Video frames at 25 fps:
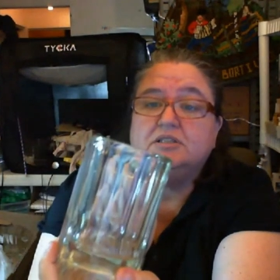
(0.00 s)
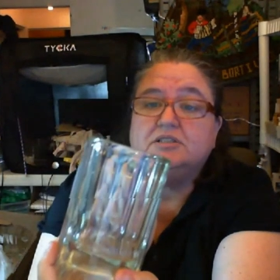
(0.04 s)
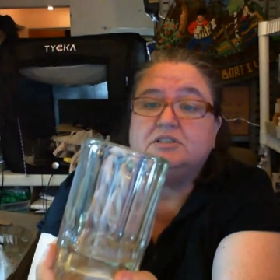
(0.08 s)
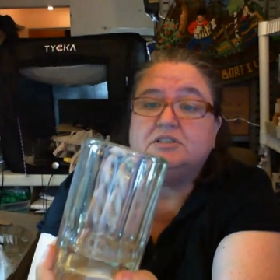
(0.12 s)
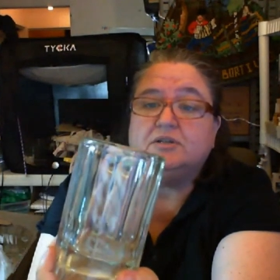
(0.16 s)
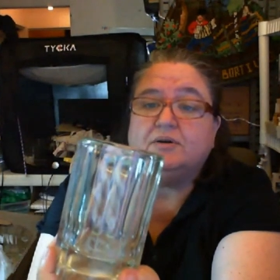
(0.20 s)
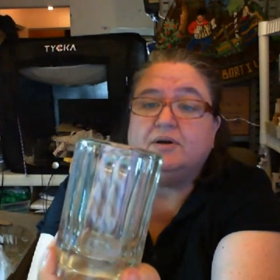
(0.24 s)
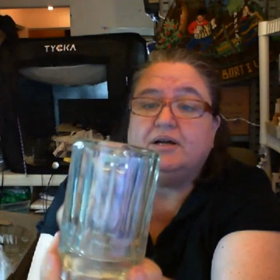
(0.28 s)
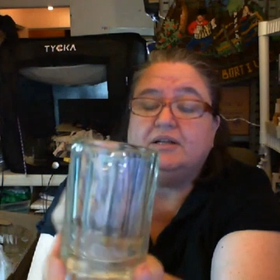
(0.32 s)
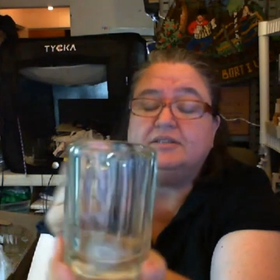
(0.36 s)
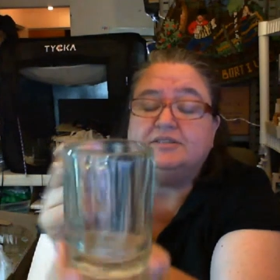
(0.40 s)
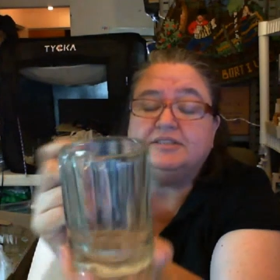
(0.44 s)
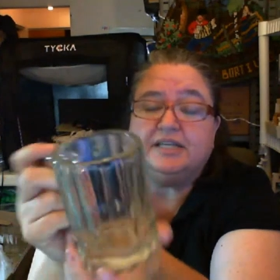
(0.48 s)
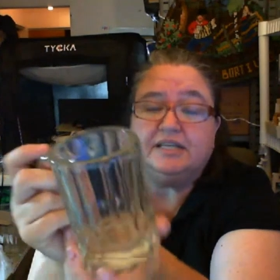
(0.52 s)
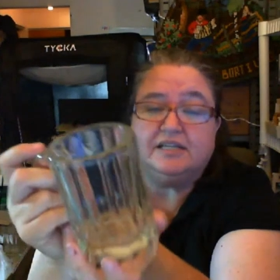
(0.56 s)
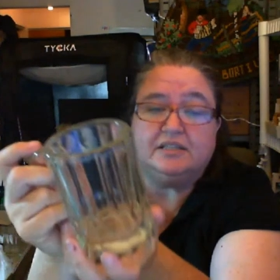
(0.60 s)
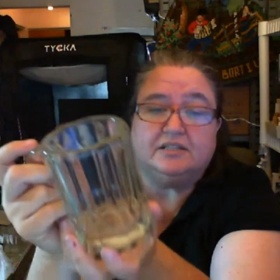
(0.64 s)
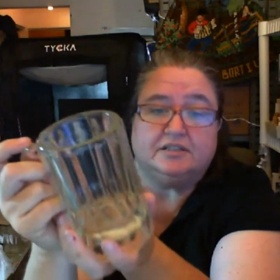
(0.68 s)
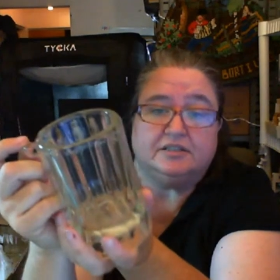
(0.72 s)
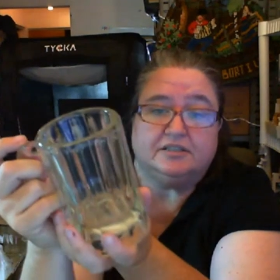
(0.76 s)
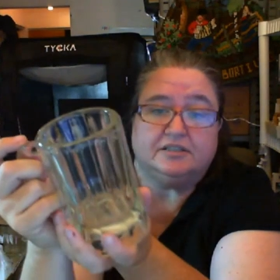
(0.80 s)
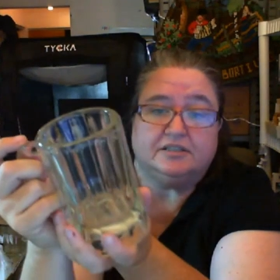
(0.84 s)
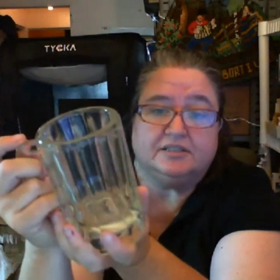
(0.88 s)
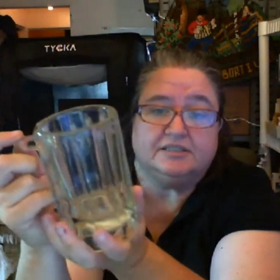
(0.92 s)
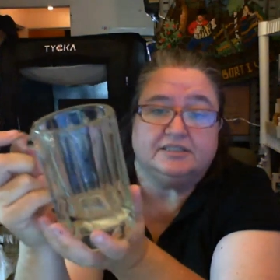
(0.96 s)
So I'll take a
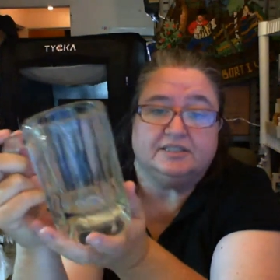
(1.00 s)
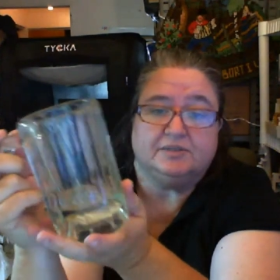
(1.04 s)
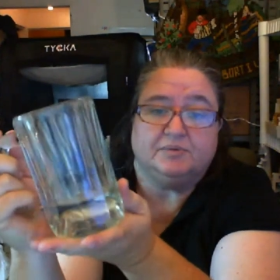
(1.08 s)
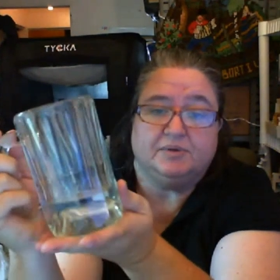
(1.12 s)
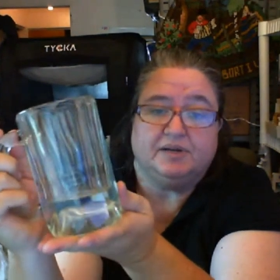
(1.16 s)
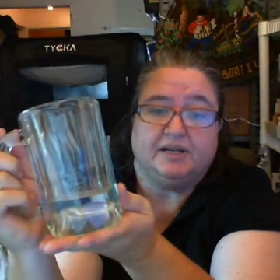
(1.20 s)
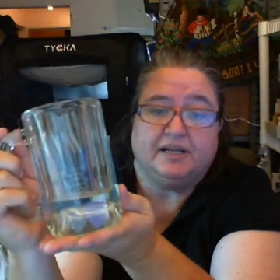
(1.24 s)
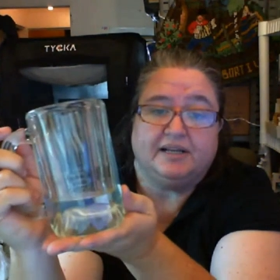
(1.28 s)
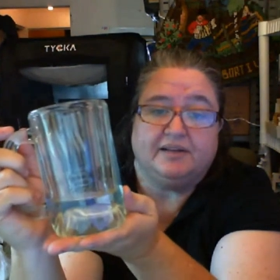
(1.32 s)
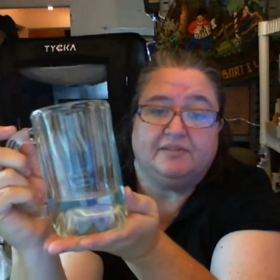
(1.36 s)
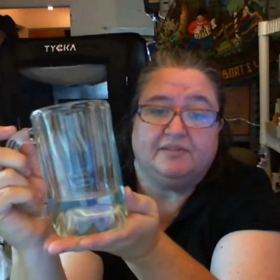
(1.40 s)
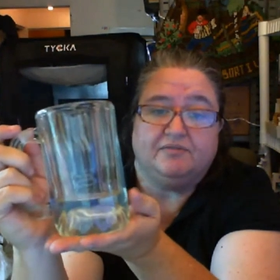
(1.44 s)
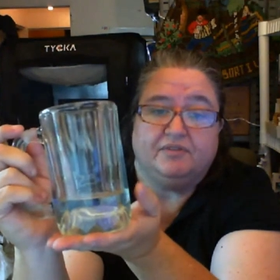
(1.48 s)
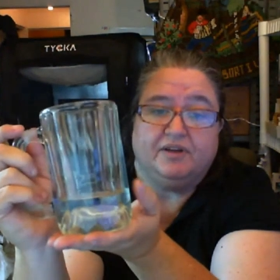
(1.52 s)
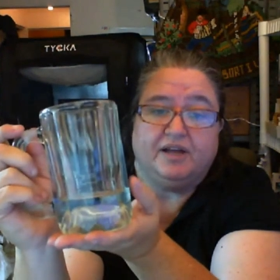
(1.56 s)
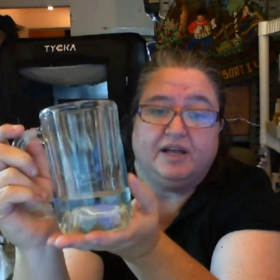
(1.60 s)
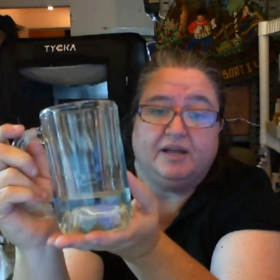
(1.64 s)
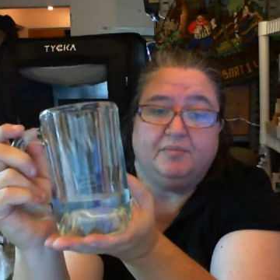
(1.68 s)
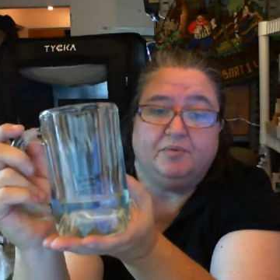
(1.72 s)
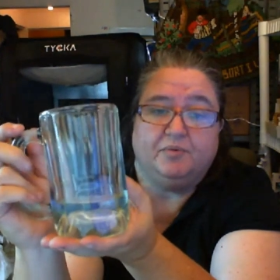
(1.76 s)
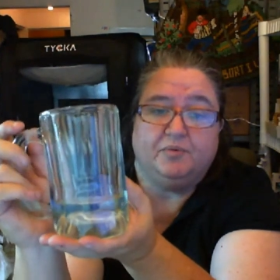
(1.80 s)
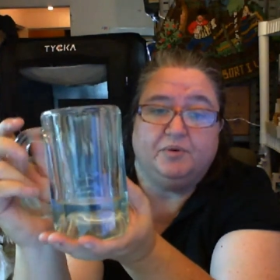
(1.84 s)
look and see what I can find.